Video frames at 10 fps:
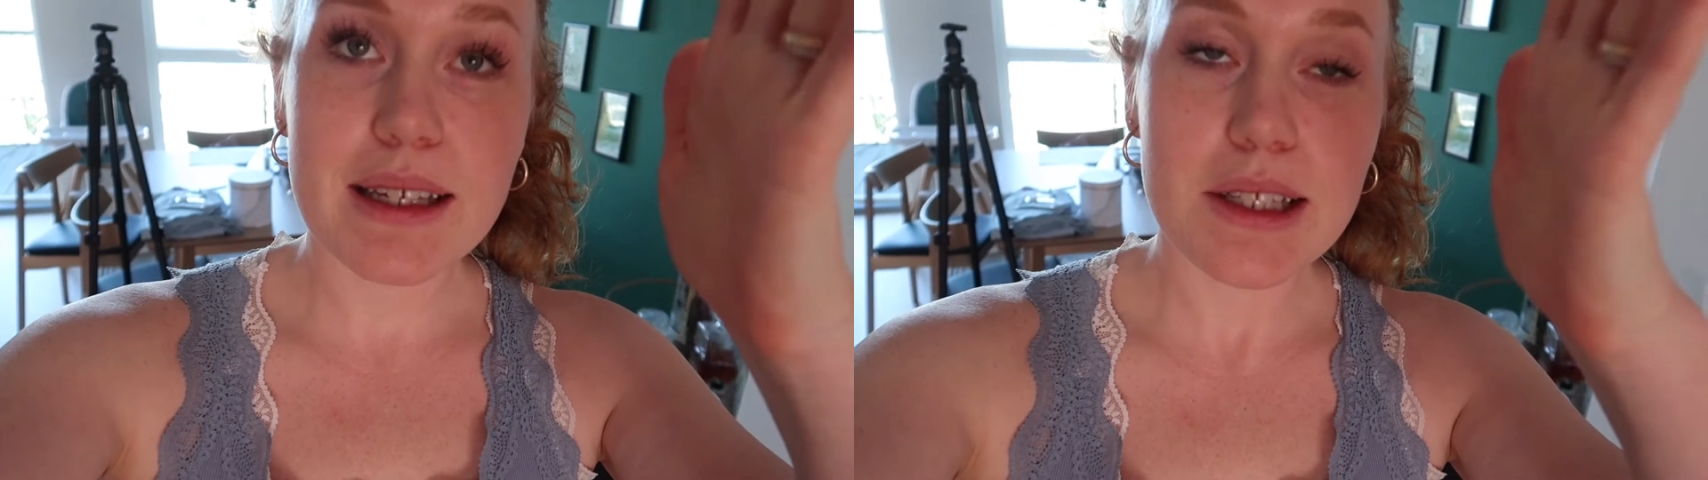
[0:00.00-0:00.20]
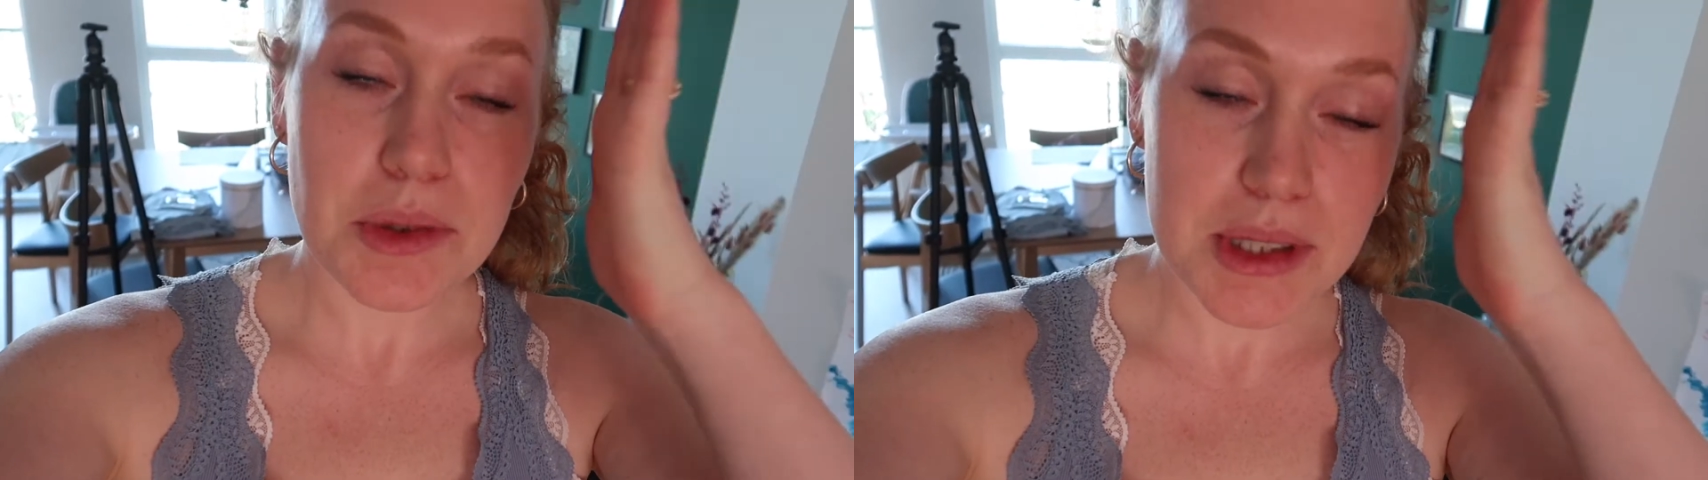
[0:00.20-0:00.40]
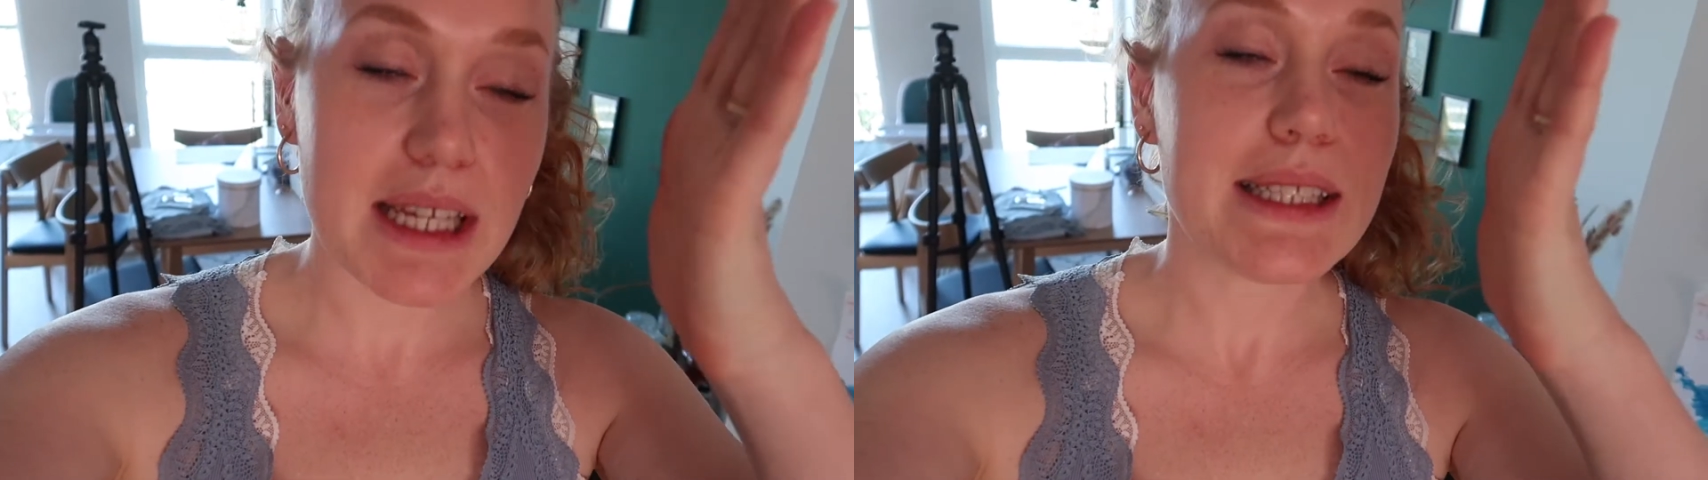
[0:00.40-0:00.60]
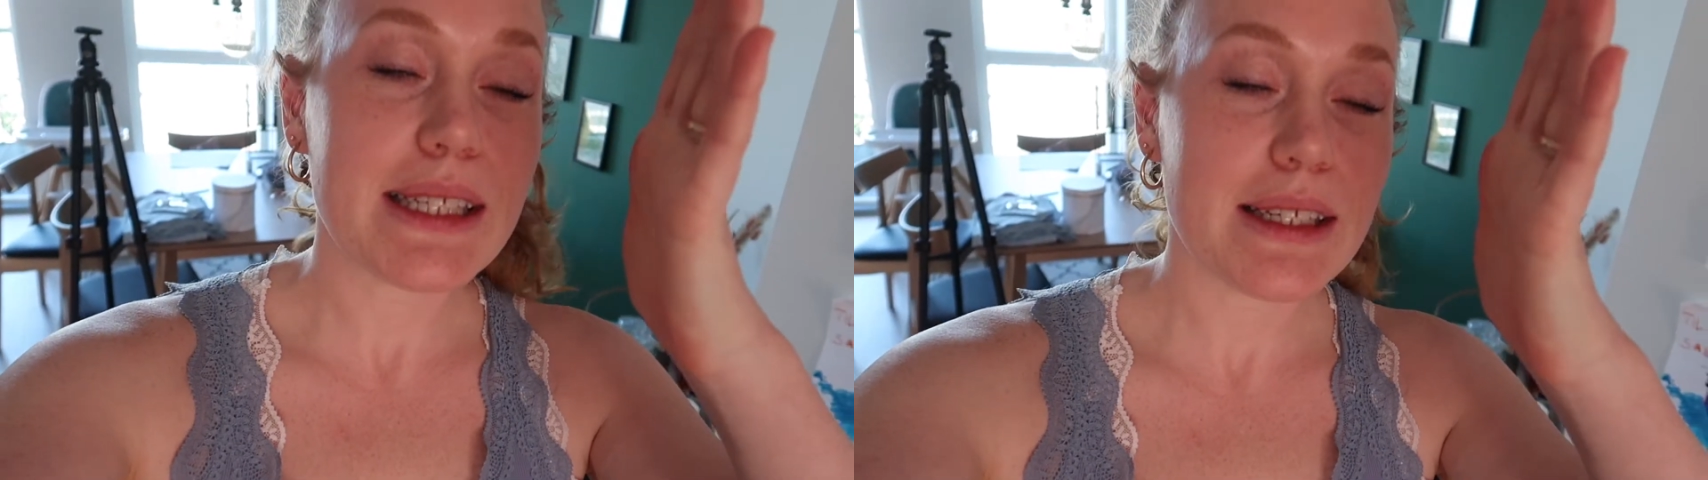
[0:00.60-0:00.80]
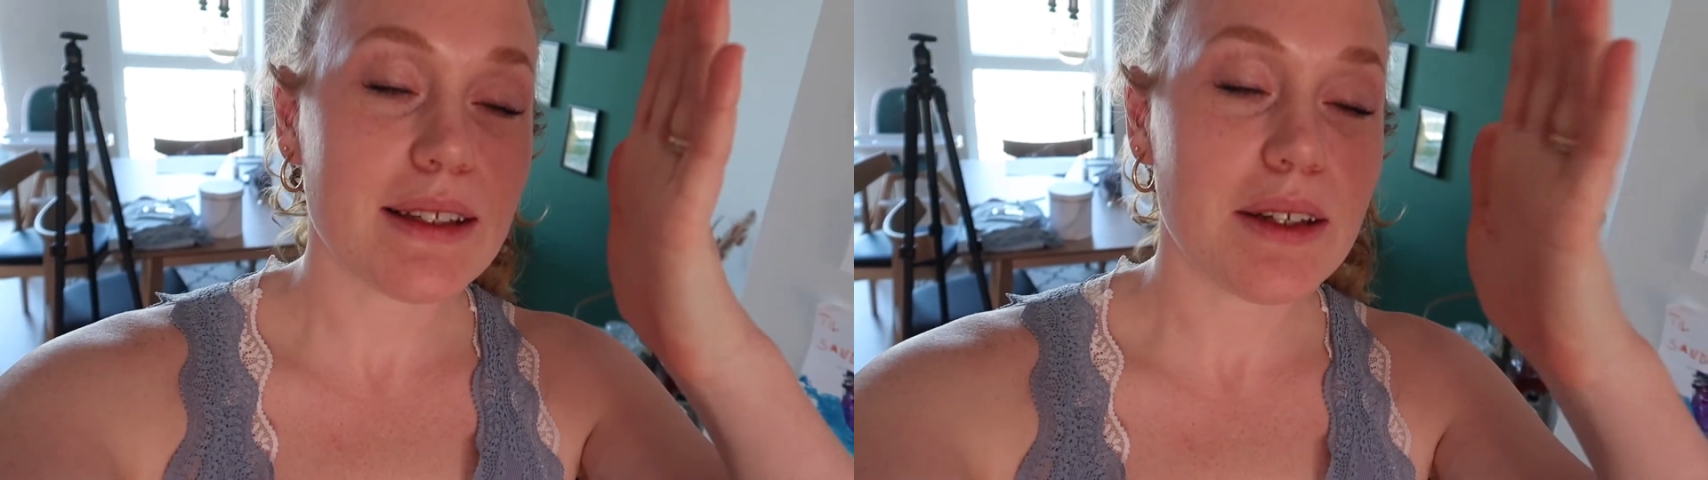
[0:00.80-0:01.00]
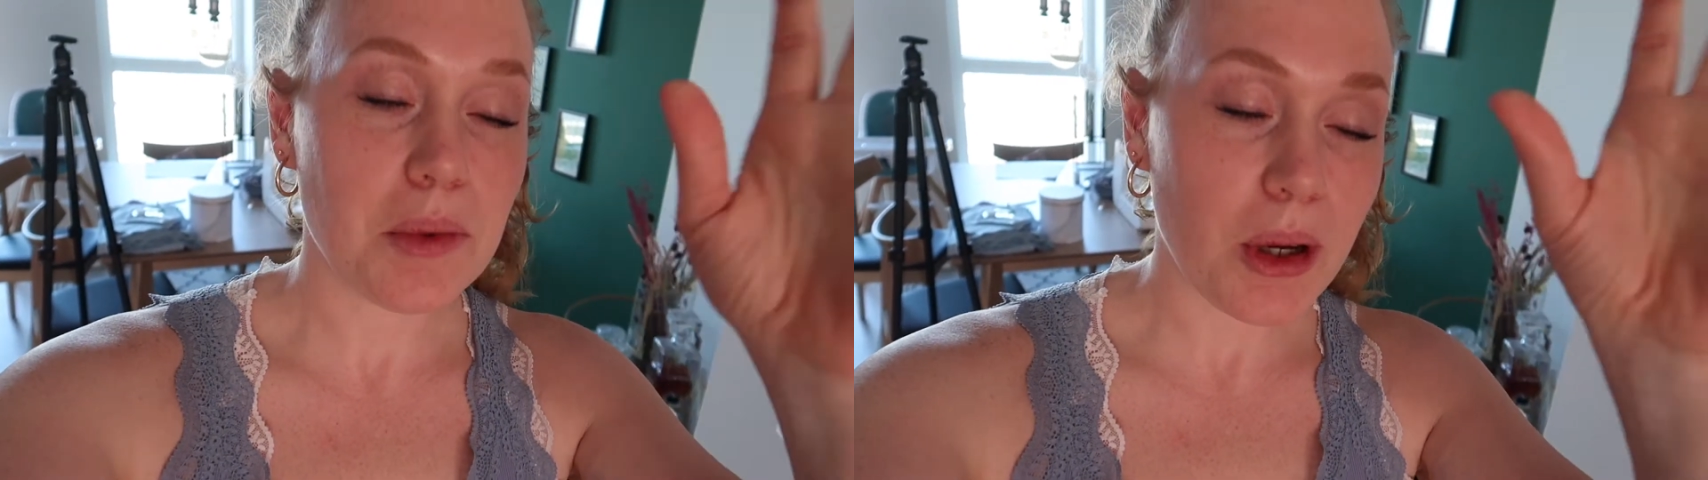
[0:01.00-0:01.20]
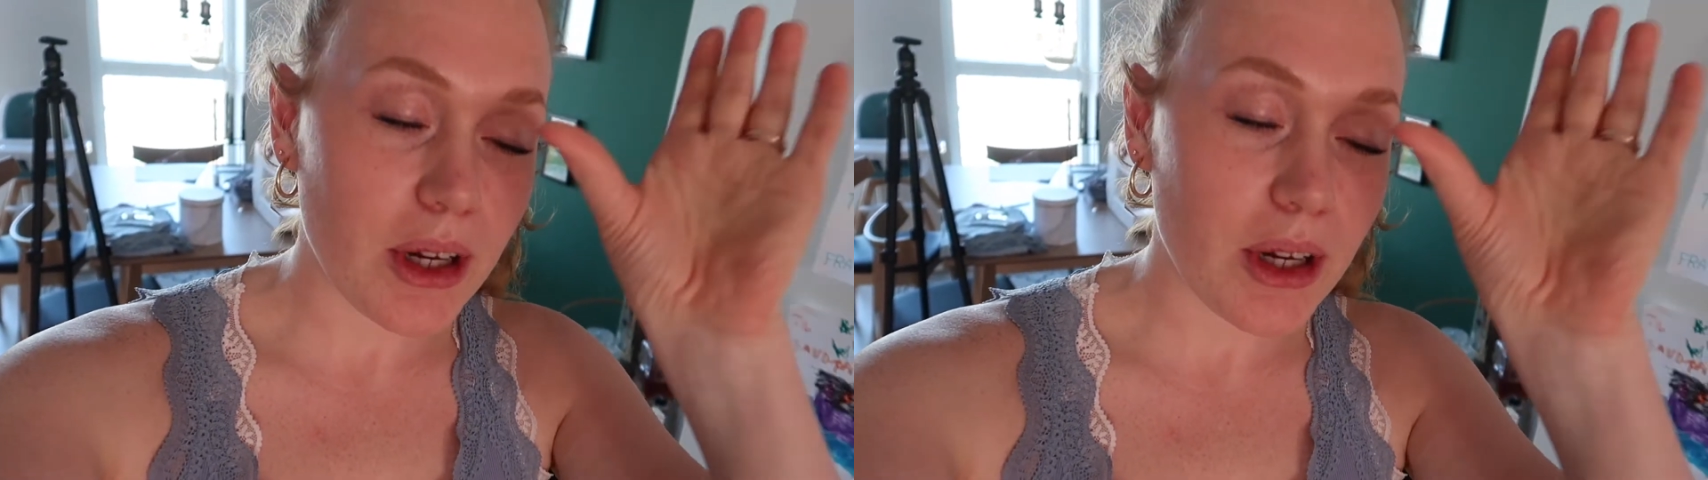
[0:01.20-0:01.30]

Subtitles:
can you sense it? We're